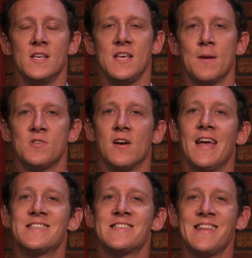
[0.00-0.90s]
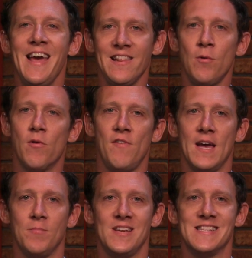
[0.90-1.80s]
Samsung has slightly
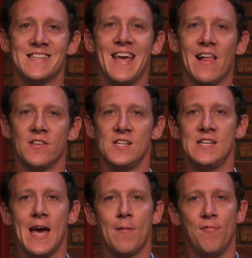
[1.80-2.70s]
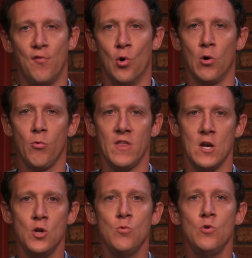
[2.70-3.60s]
revamped its Galaxy Tab 4 with a
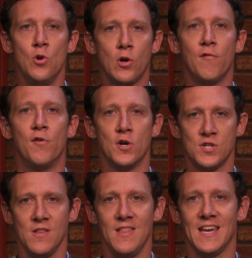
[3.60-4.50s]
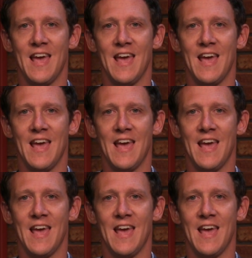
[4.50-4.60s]
new Nook version, the